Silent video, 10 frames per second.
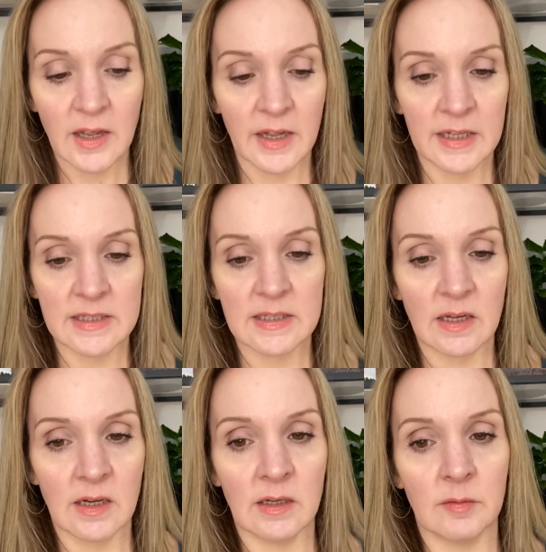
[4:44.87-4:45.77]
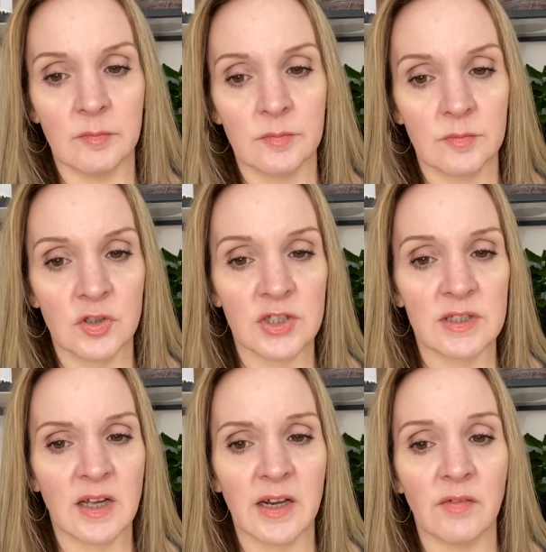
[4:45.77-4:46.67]
It's just
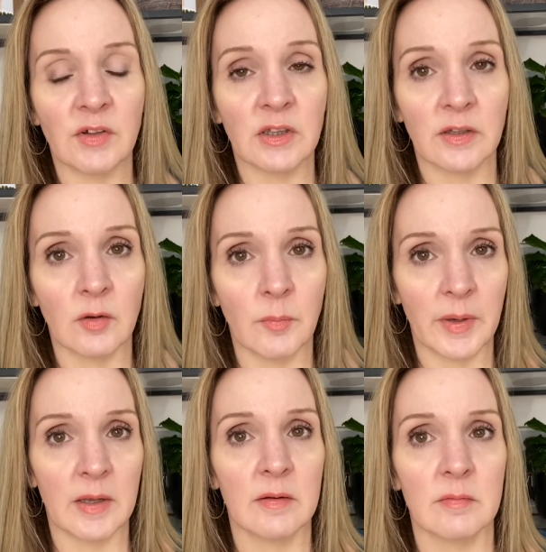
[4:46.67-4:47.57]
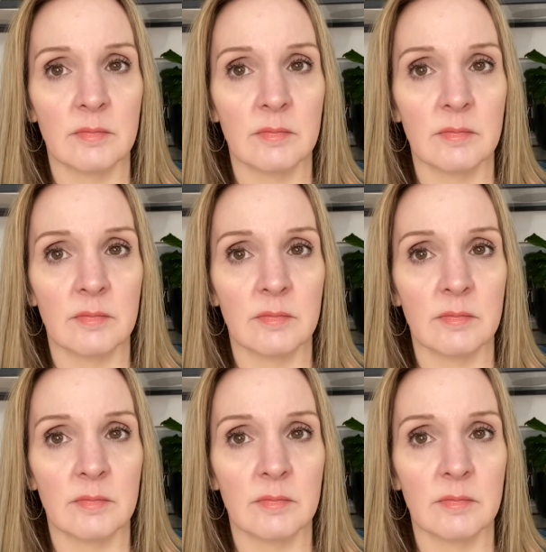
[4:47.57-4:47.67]
kind of a little bit